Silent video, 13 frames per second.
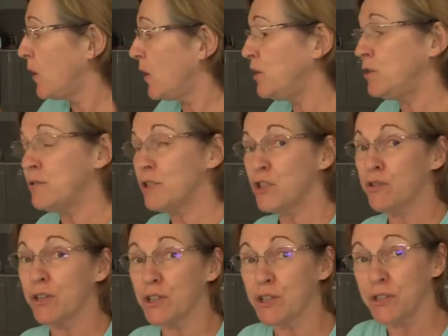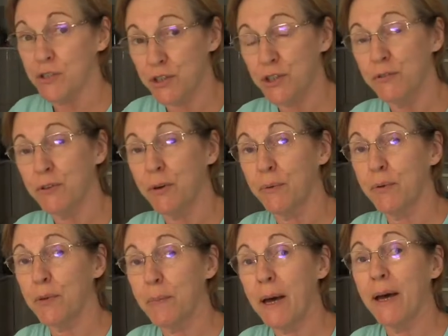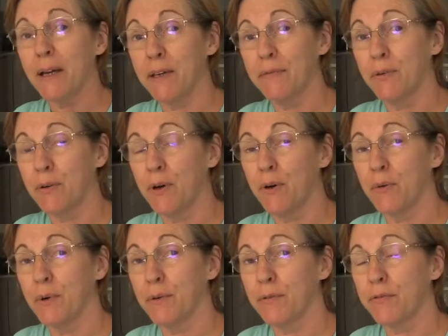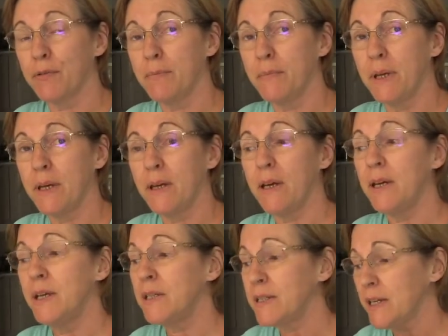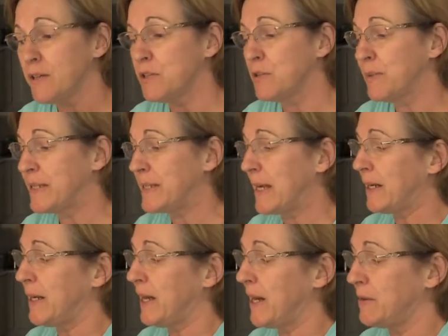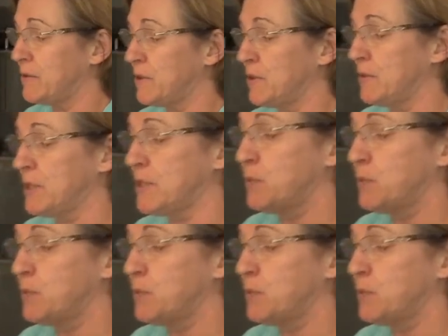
In your instructions that you've got with the pack, if you got one from me, it tells you exactly how to do this.